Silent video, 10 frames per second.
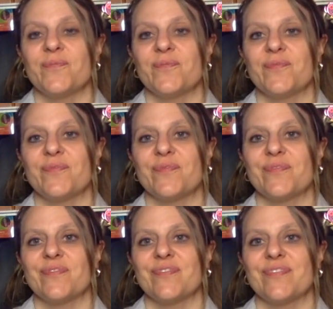
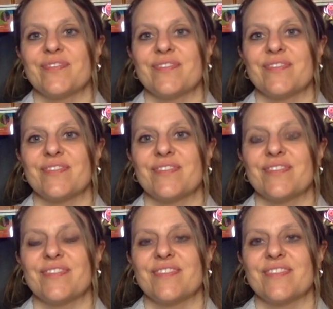
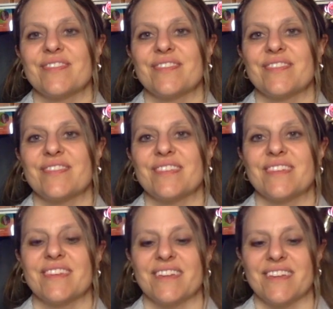
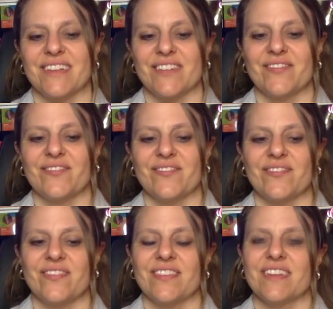
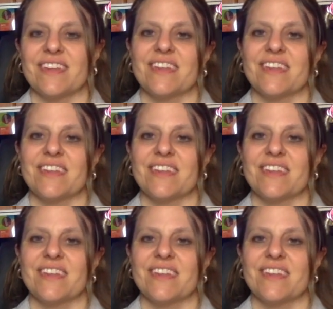Nobody speaks.